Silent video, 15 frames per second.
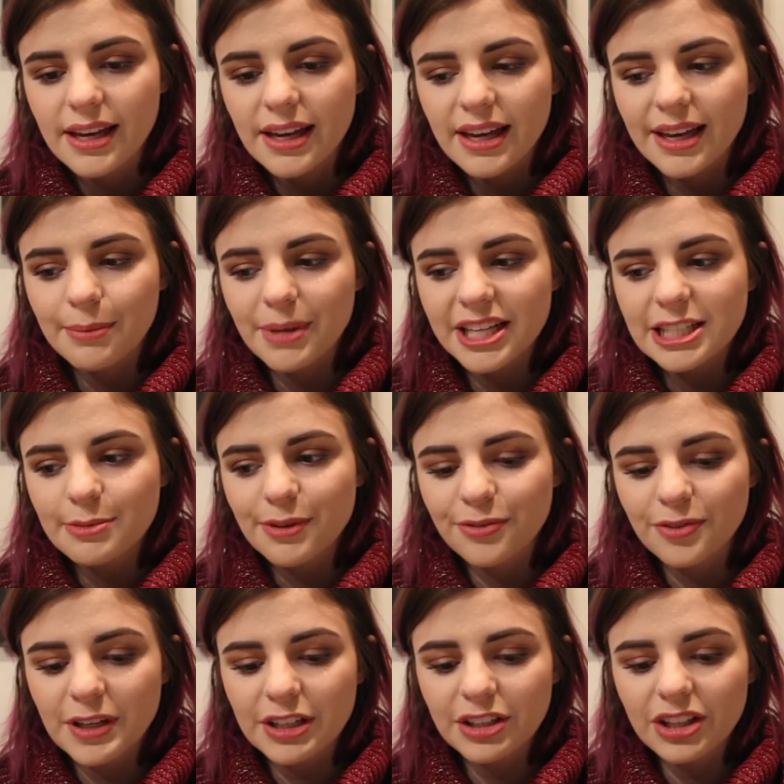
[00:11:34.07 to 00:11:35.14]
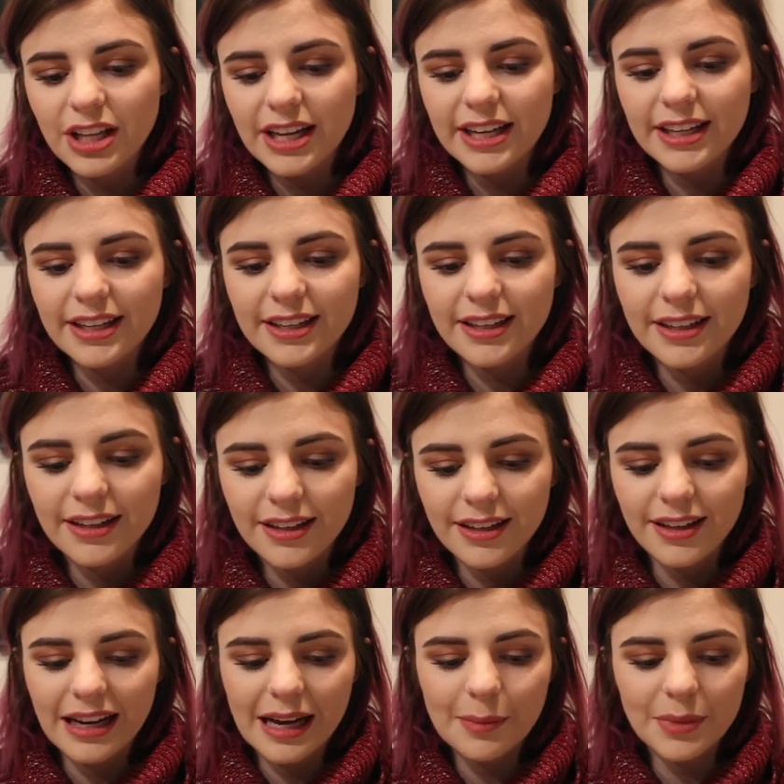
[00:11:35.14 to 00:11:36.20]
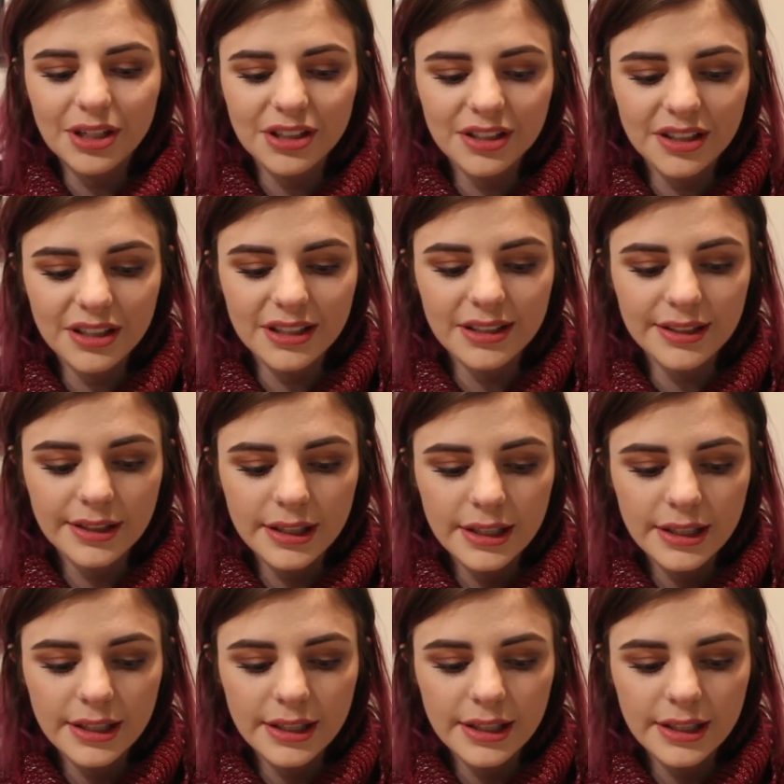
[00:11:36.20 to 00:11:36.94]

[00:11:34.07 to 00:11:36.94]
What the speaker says: it makes me feel like I'm a good